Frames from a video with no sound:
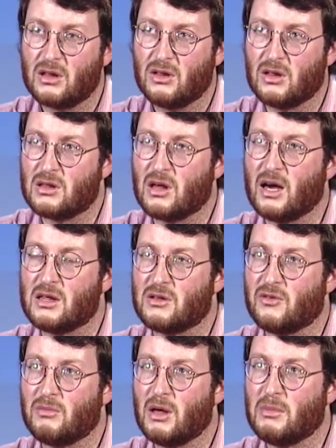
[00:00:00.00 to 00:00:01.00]
the size
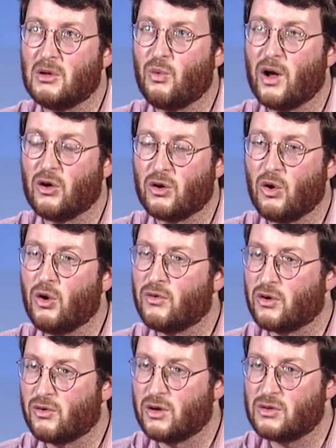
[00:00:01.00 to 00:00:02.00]
of maybe Whale Cove or
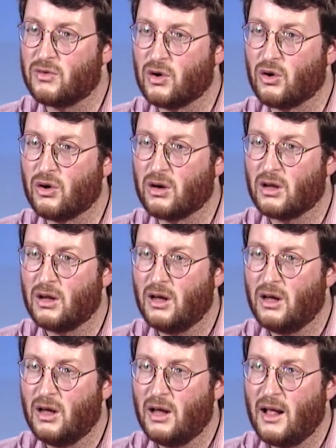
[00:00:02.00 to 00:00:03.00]
Grease Fjord,
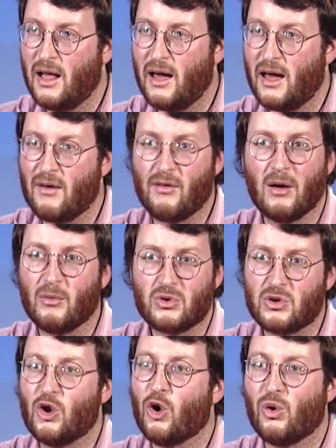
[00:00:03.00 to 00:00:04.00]
have almost
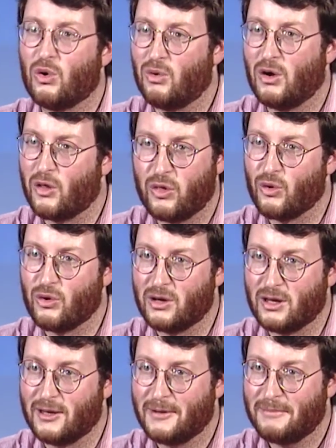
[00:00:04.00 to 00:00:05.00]
no authority.